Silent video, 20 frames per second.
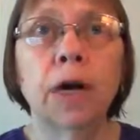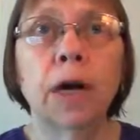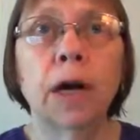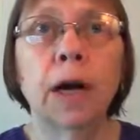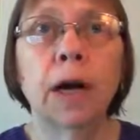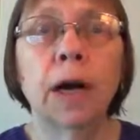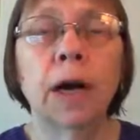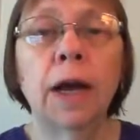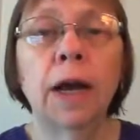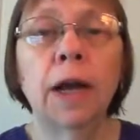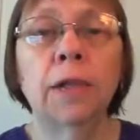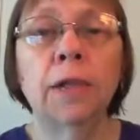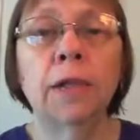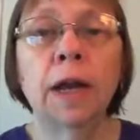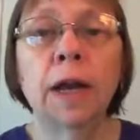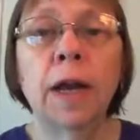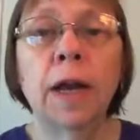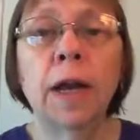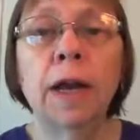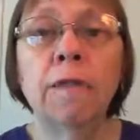I think I
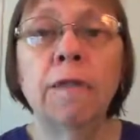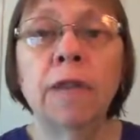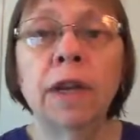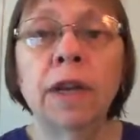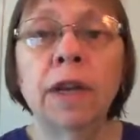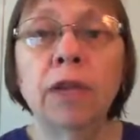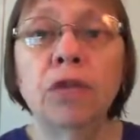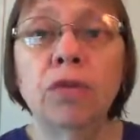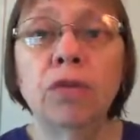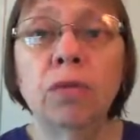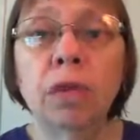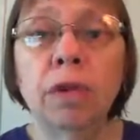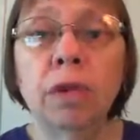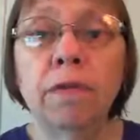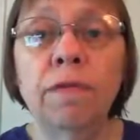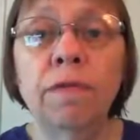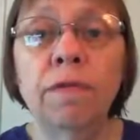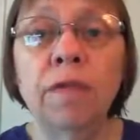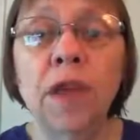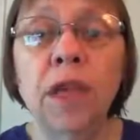have an intuitive
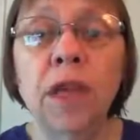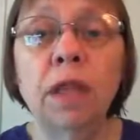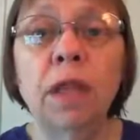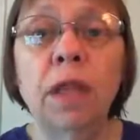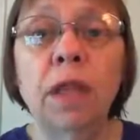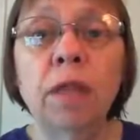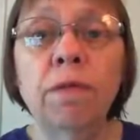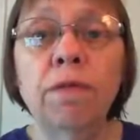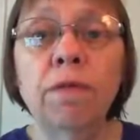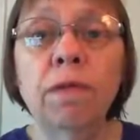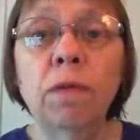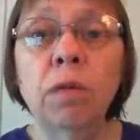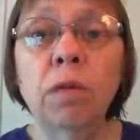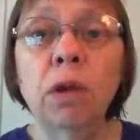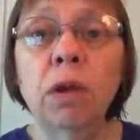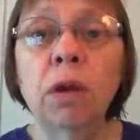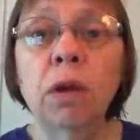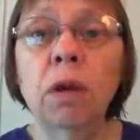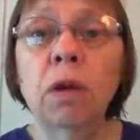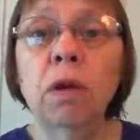feeling for what
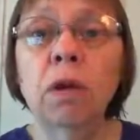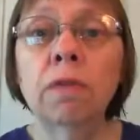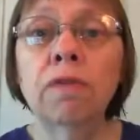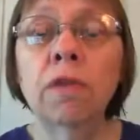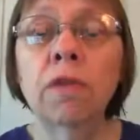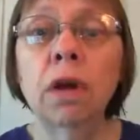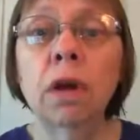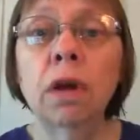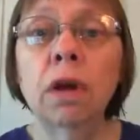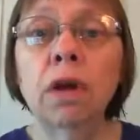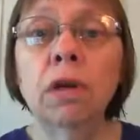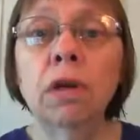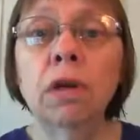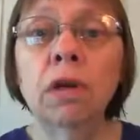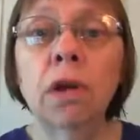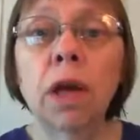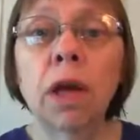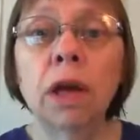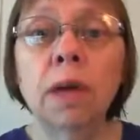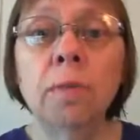the heart of God is
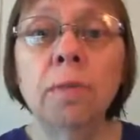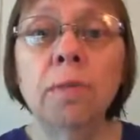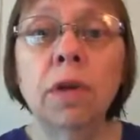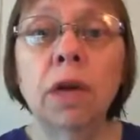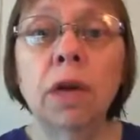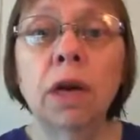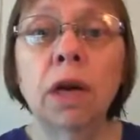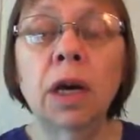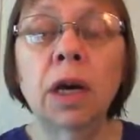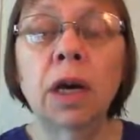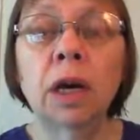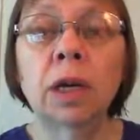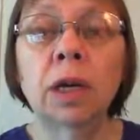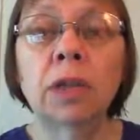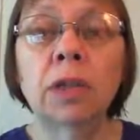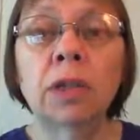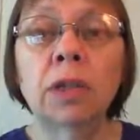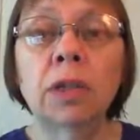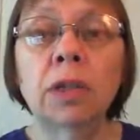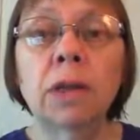like
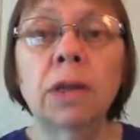because